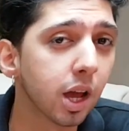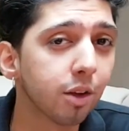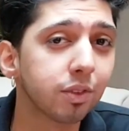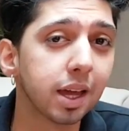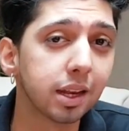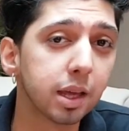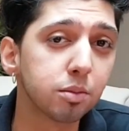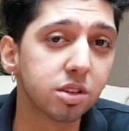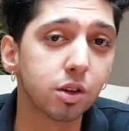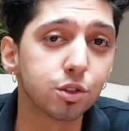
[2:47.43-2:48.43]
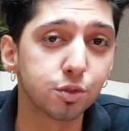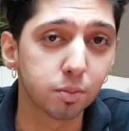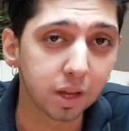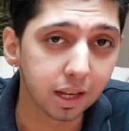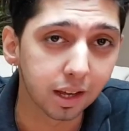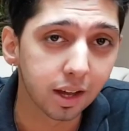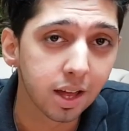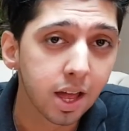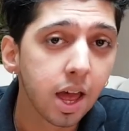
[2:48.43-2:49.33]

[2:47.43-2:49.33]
Now if that name sounds familiar,